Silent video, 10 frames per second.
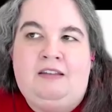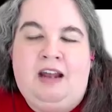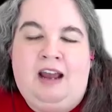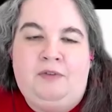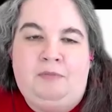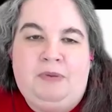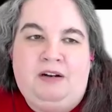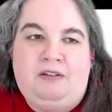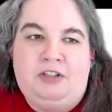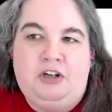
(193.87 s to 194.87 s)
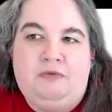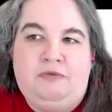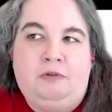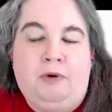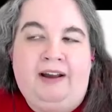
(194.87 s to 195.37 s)
that haven't been on the show
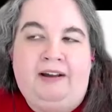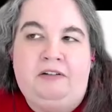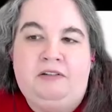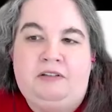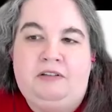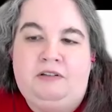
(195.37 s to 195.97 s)
for a while.